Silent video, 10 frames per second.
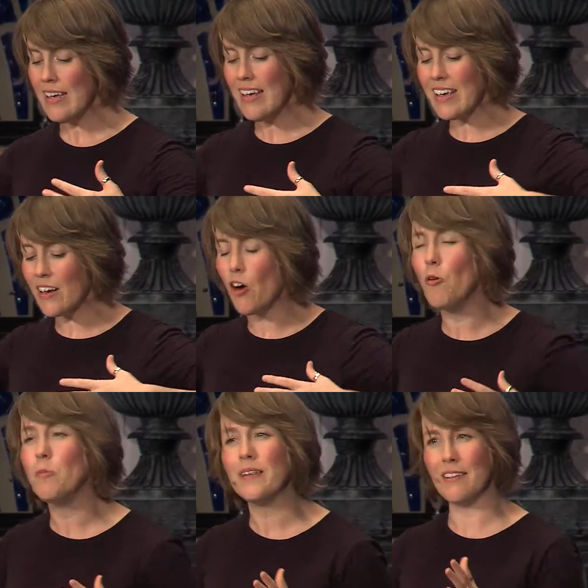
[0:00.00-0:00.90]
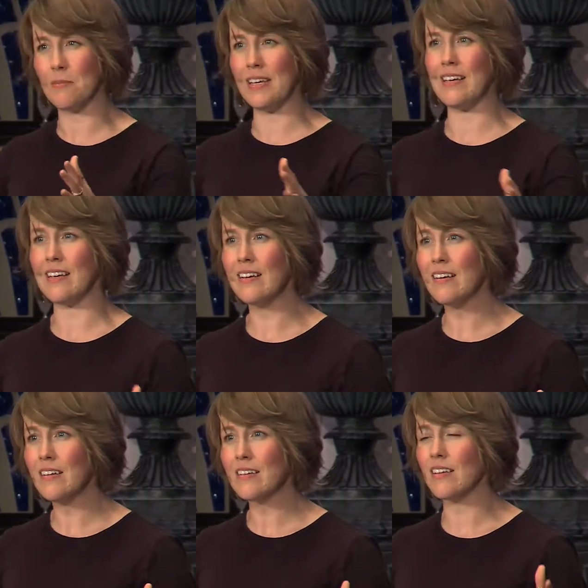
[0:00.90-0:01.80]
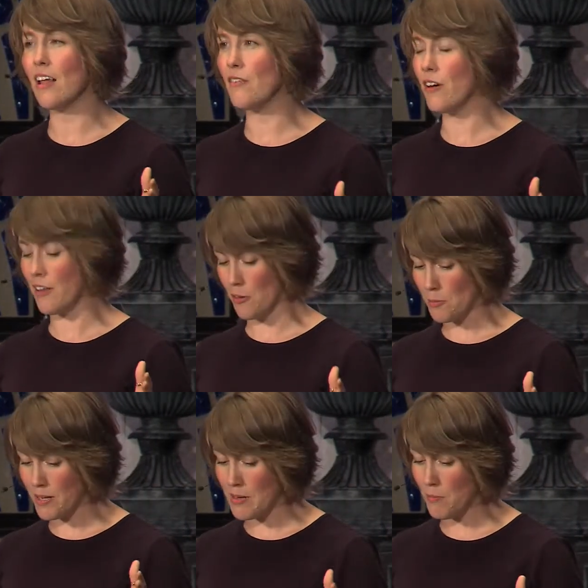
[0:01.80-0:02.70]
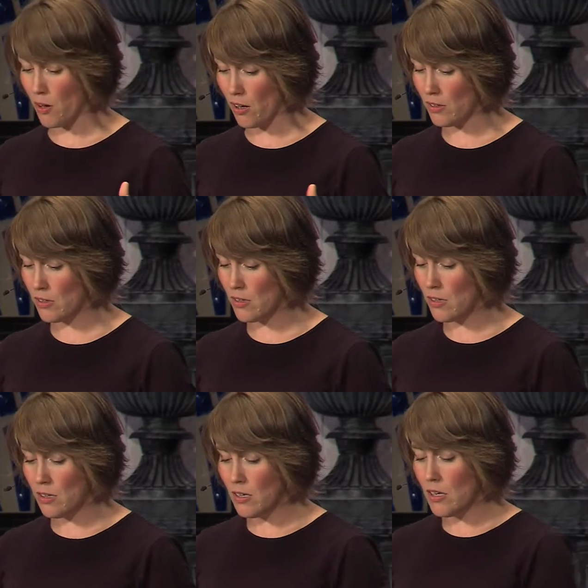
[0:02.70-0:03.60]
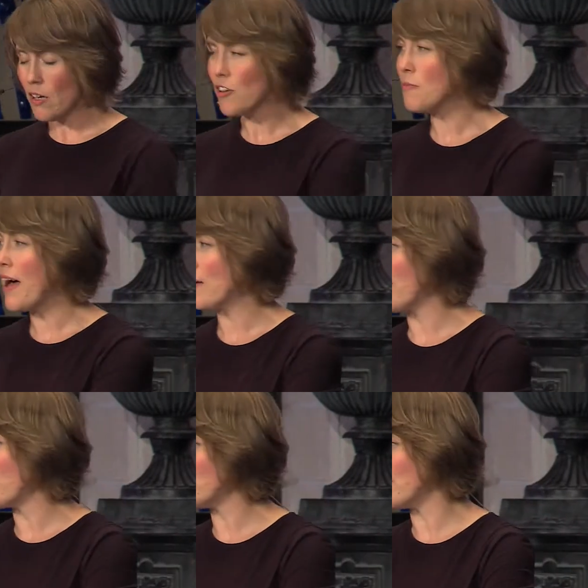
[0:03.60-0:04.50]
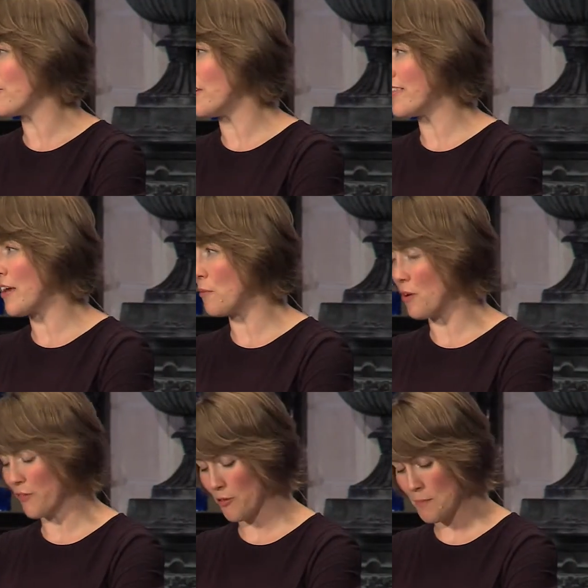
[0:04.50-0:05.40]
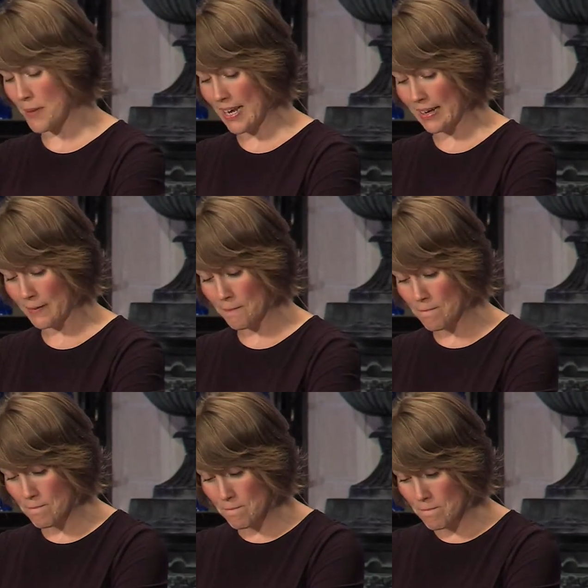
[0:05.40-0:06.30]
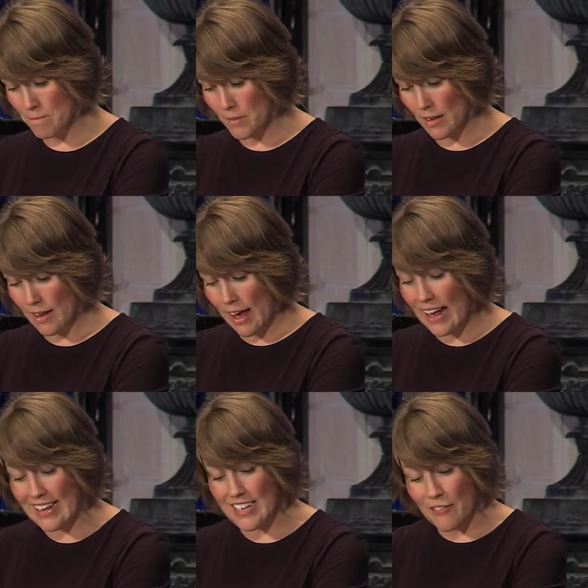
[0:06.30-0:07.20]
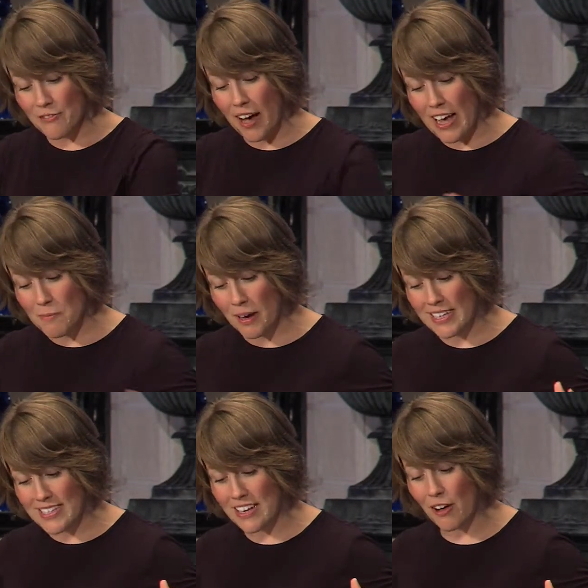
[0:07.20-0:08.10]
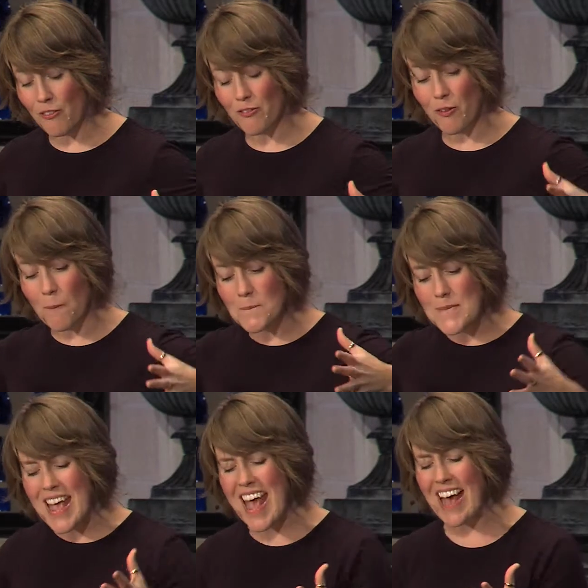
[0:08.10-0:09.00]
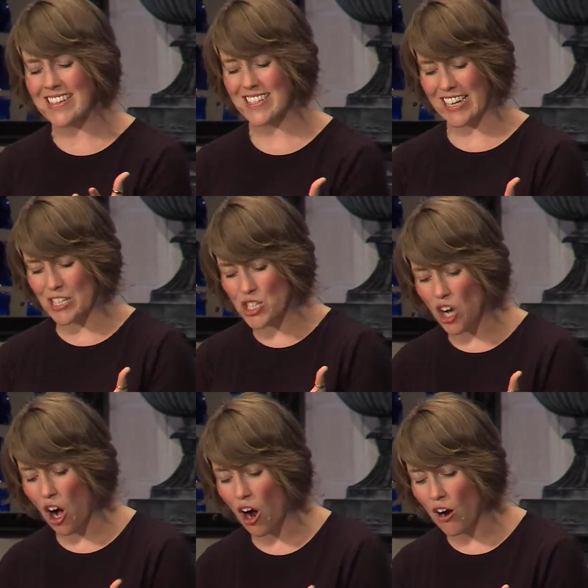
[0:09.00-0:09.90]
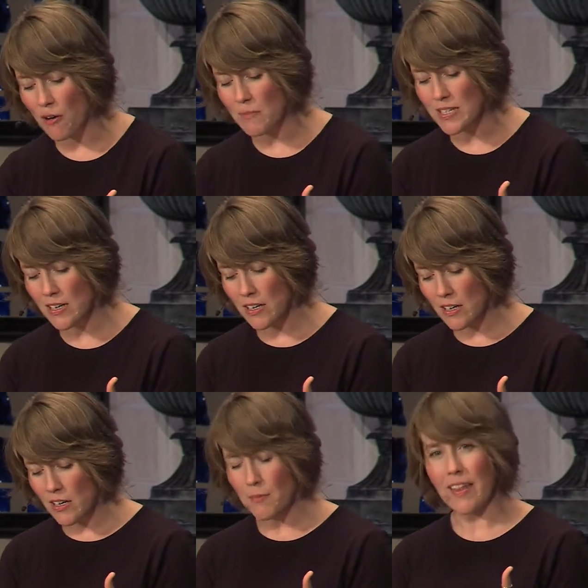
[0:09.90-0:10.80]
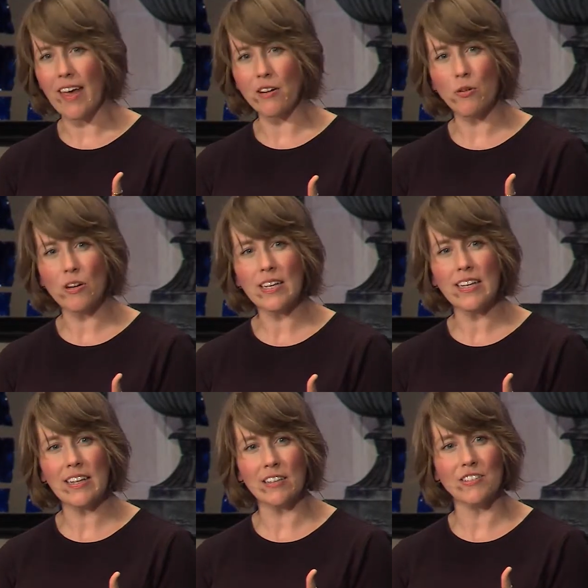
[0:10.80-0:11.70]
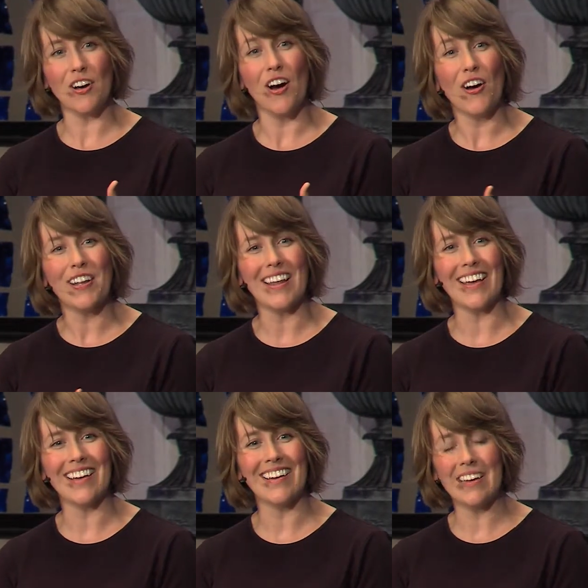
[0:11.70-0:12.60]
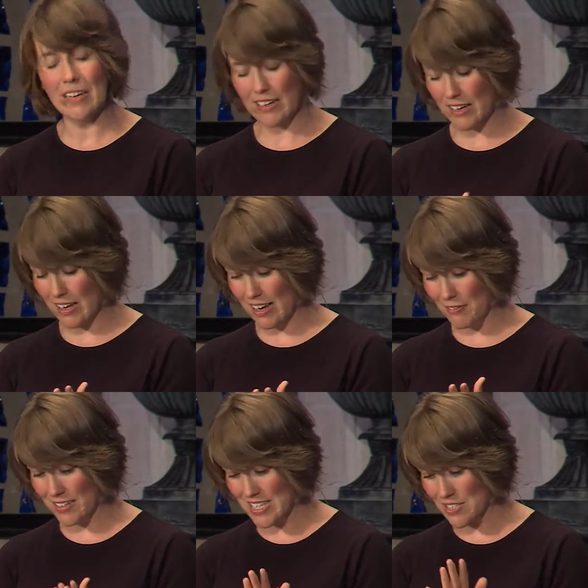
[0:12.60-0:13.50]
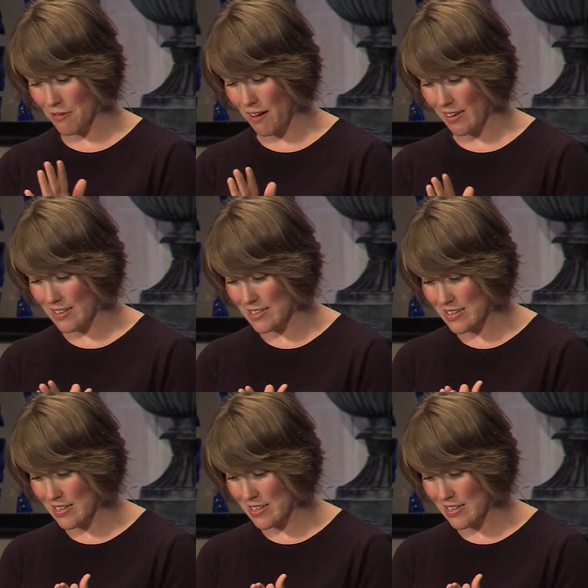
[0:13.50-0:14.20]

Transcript: It opened me to love other people, no matter how different they were from me. And as I find myself romanced and charmed by that quirky little darling I once was,